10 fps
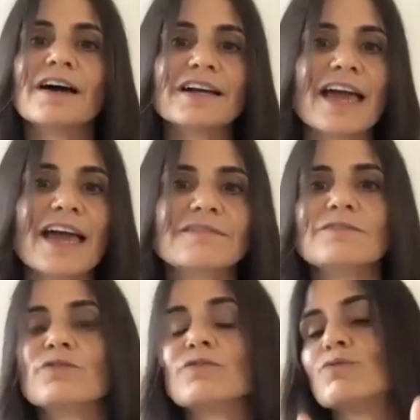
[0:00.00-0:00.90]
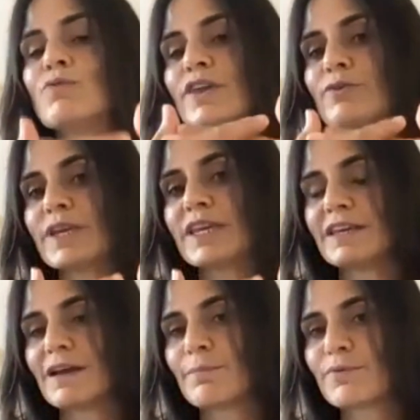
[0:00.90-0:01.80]
Again, whether
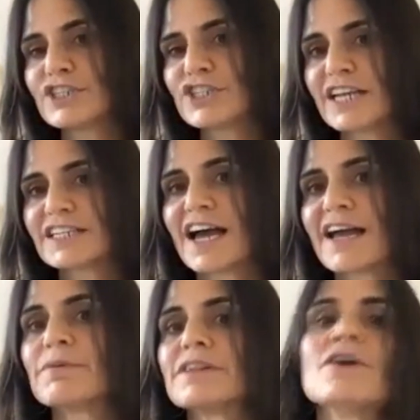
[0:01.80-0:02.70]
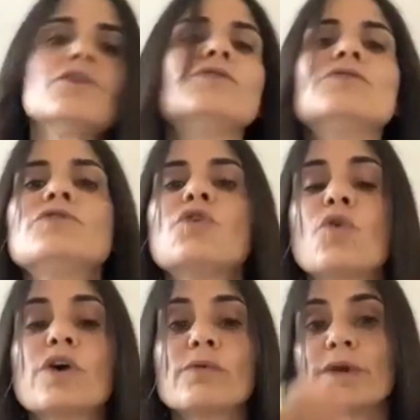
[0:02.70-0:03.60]
we appreciate time alone
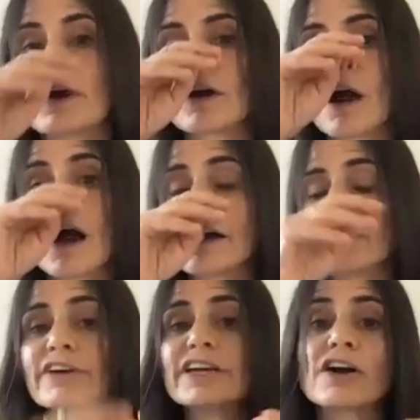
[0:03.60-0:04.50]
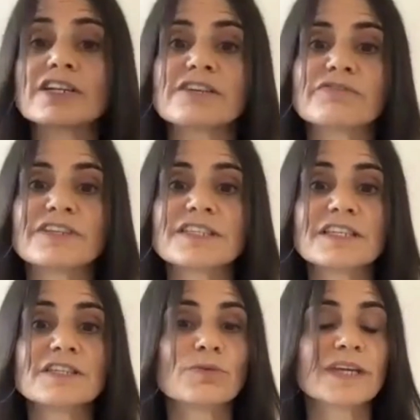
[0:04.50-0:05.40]
or we are honoring our
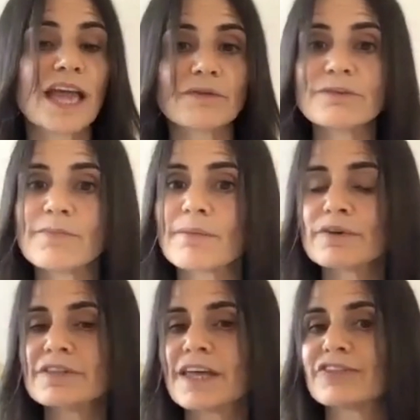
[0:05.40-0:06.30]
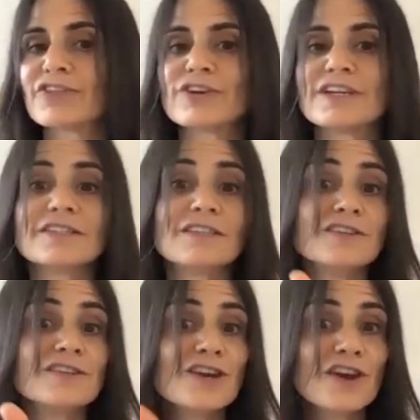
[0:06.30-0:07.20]
differences, we can remember that there is
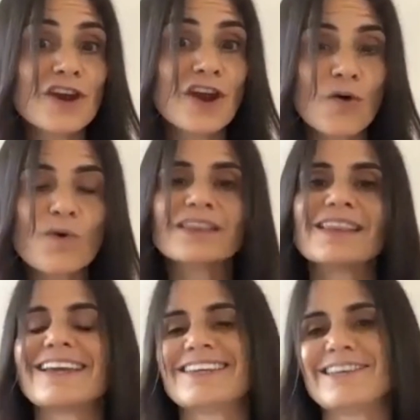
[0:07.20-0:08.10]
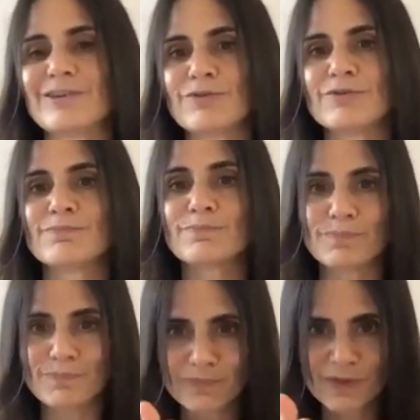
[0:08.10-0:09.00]
no one like you.
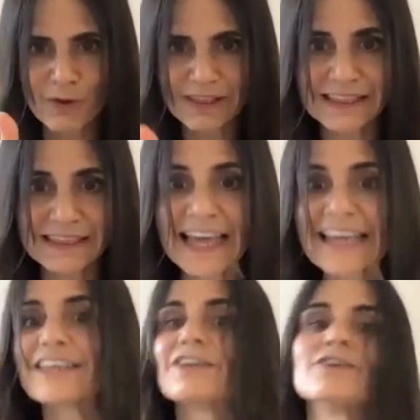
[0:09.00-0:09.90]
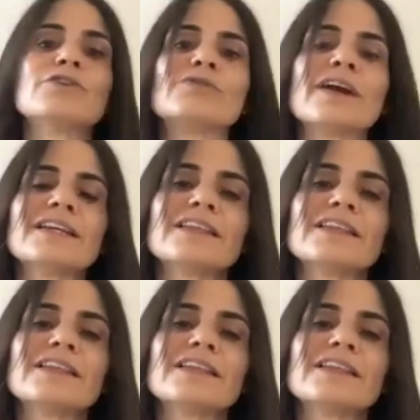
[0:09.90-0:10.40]
No one like you, right?